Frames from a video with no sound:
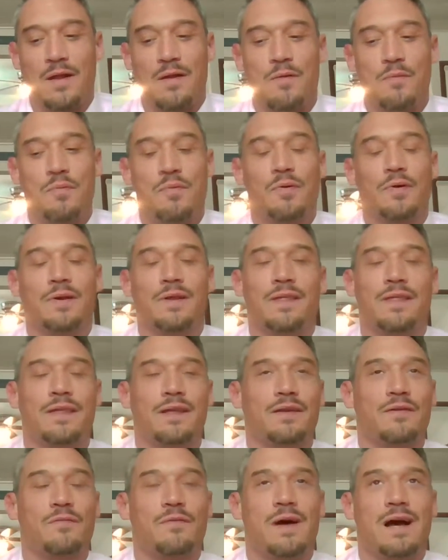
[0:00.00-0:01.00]
important
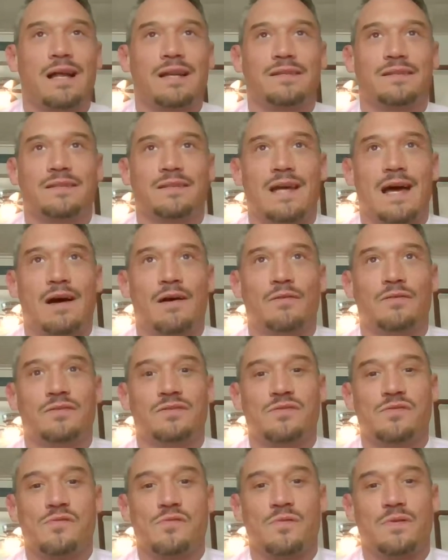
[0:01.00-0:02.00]
thing to watch out
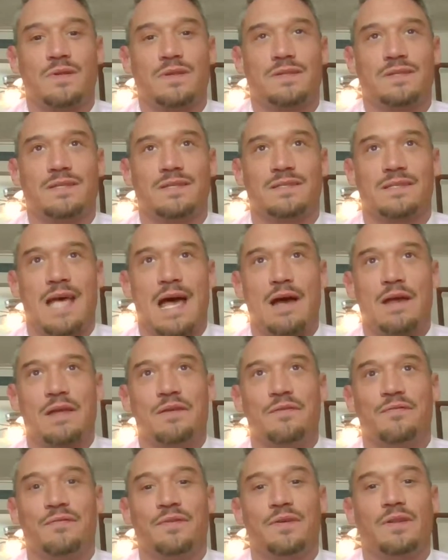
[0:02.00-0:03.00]
too is how
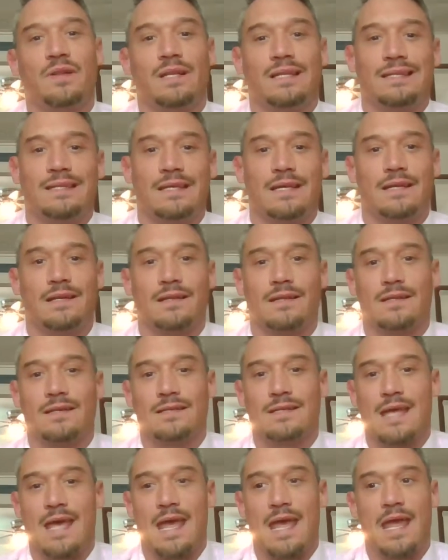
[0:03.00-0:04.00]
you feel at the end of the
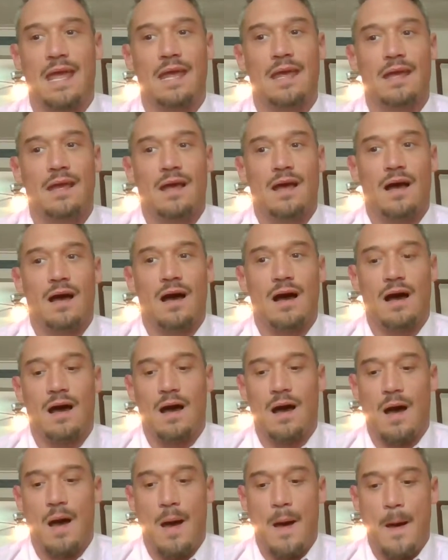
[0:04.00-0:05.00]
day.
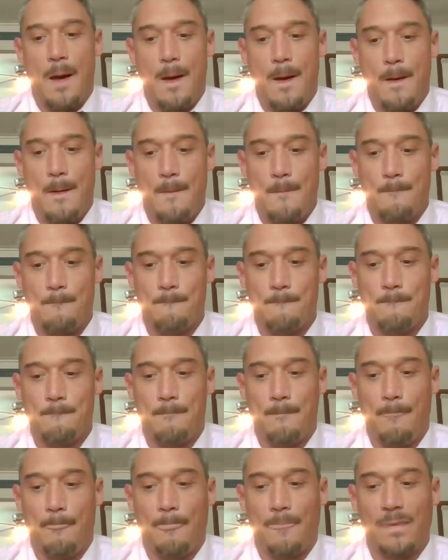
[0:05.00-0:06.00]
Um,
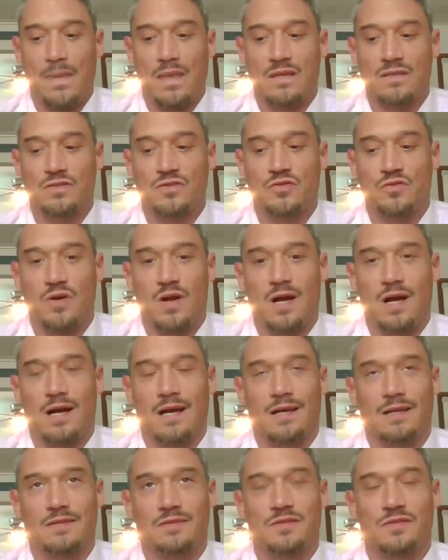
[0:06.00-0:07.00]

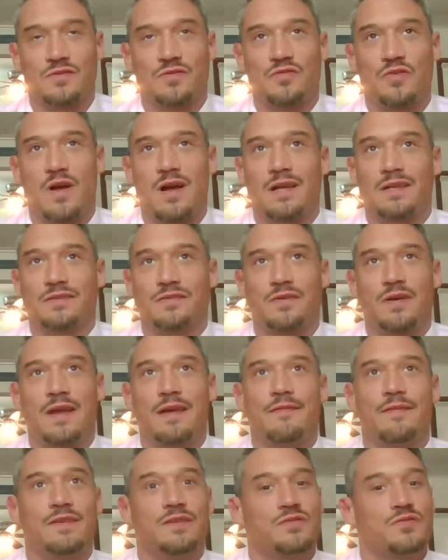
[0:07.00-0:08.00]
the strongest
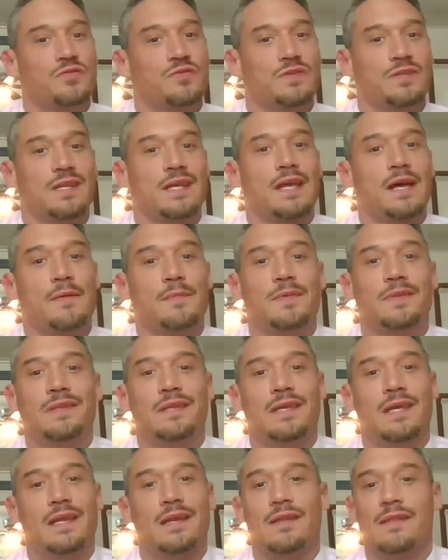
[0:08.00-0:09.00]
cravings usually come at
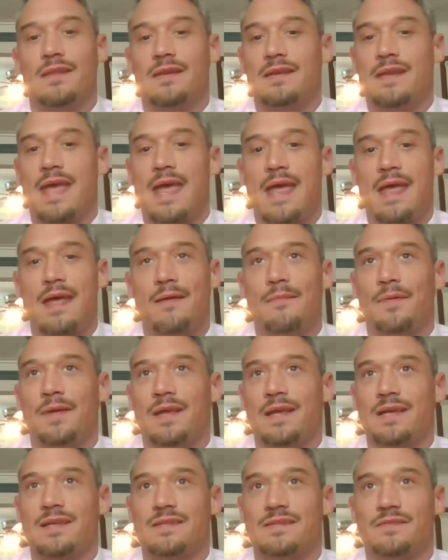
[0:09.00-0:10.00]
the end of the day
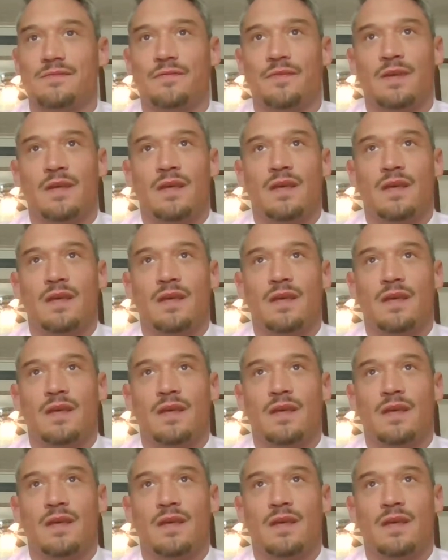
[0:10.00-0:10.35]
because of